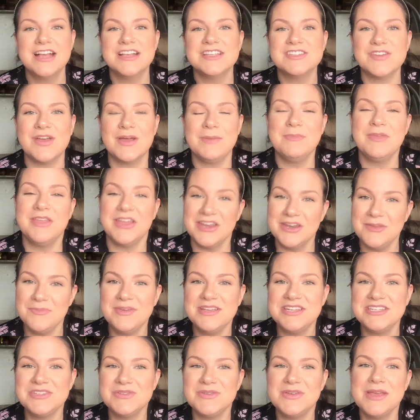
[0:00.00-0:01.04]
So I'm gonna
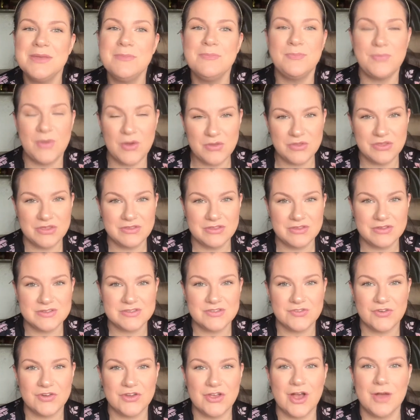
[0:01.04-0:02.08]
be doing both of
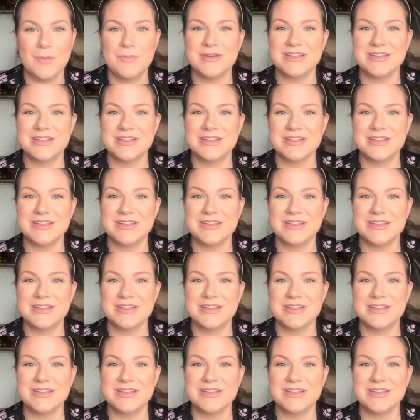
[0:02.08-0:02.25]
those for y'all,